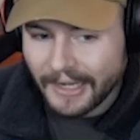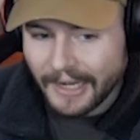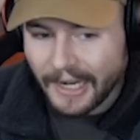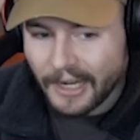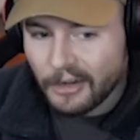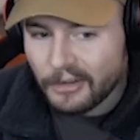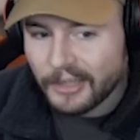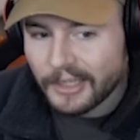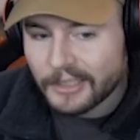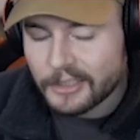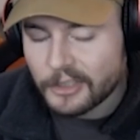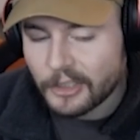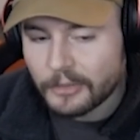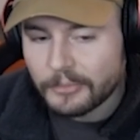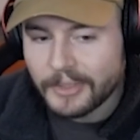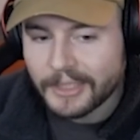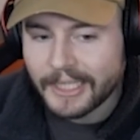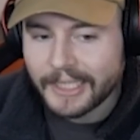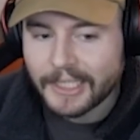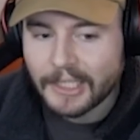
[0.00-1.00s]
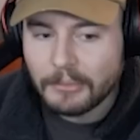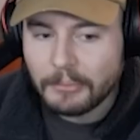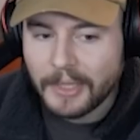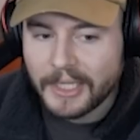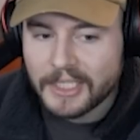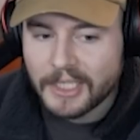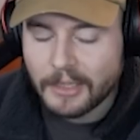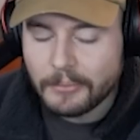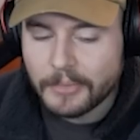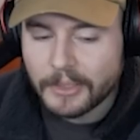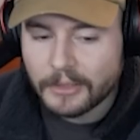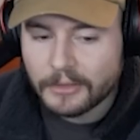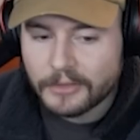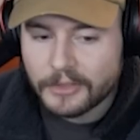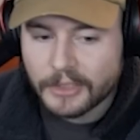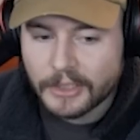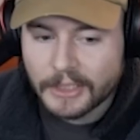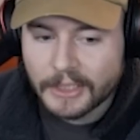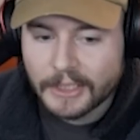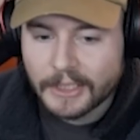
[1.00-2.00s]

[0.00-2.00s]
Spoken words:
I don't think it's going to be like a meta build.